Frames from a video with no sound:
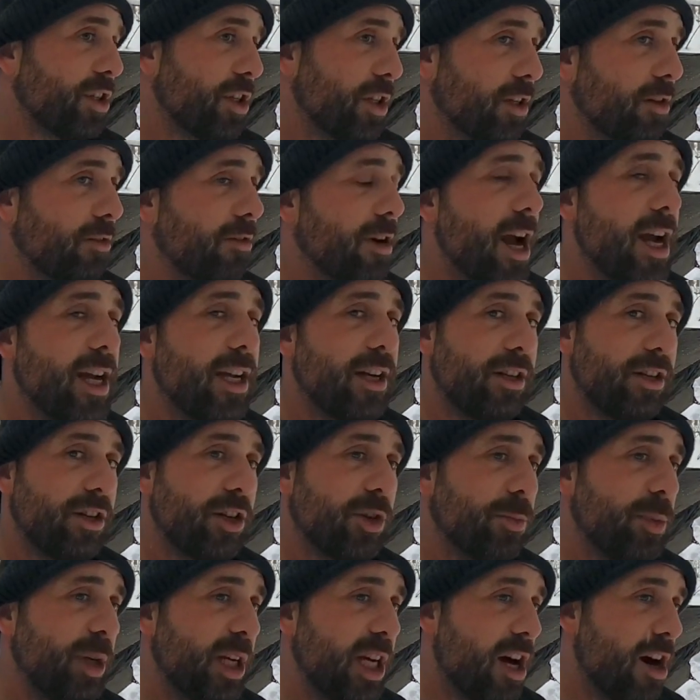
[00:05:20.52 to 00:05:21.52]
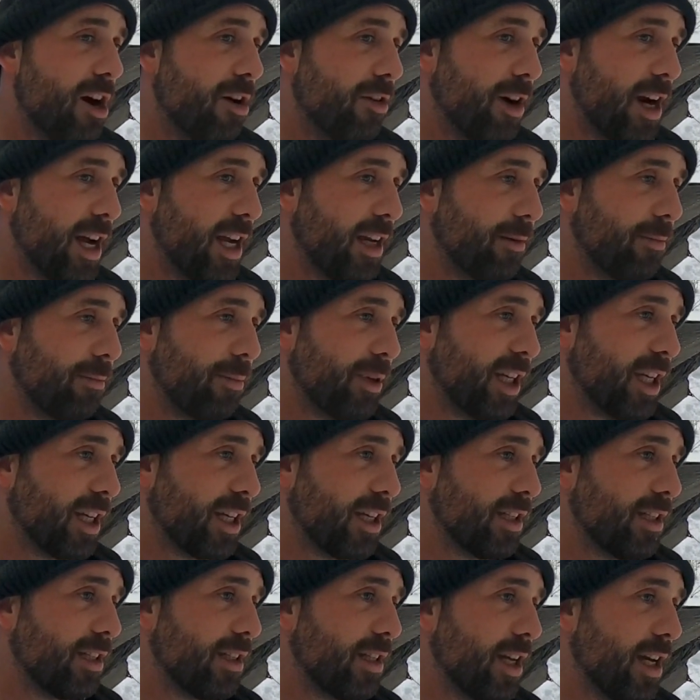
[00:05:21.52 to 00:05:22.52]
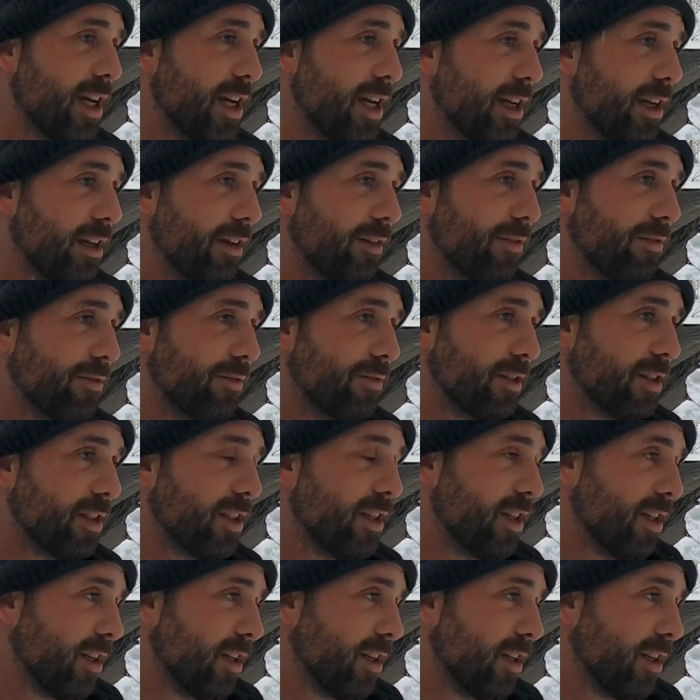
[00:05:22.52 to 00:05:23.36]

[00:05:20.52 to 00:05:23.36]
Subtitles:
to the right and you'll be all right, because if